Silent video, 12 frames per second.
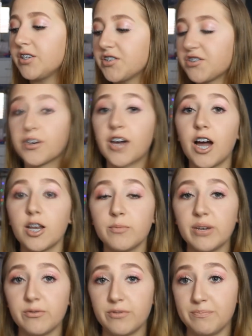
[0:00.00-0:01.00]
So
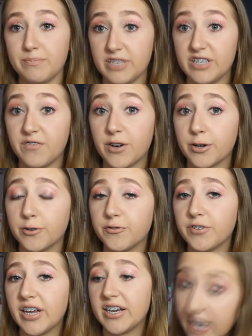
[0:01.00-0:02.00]
cardio mat is very
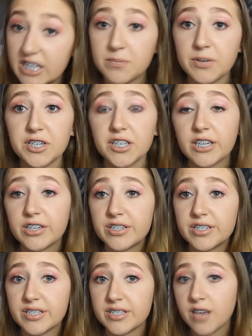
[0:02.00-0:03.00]
good for that, especially
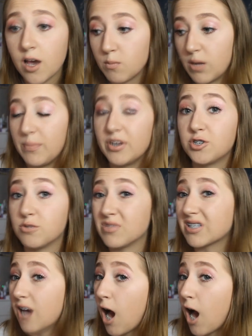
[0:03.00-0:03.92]
because my bedroom is